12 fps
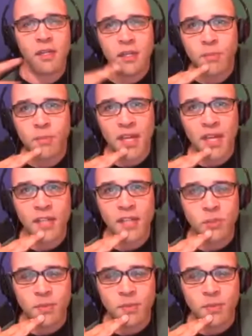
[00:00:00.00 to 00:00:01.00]
be
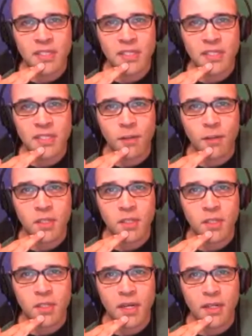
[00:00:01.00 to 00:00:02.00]
natural and be myself.
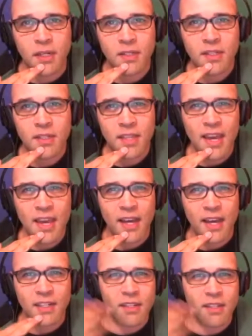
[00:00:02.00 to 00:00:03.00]
So,
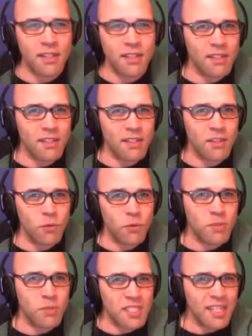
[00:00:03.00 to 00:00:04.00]
yeah, you
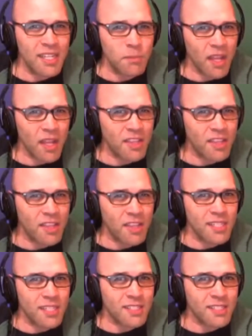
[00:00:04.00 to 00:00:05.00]
seem like the
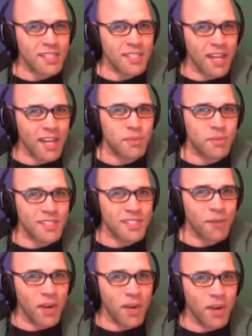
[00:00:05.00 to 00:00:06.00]
artistic type. Is
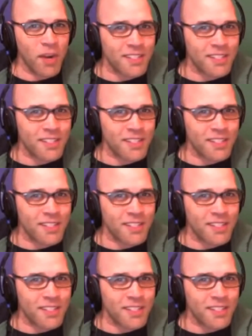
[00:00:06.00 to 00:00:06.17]
that right?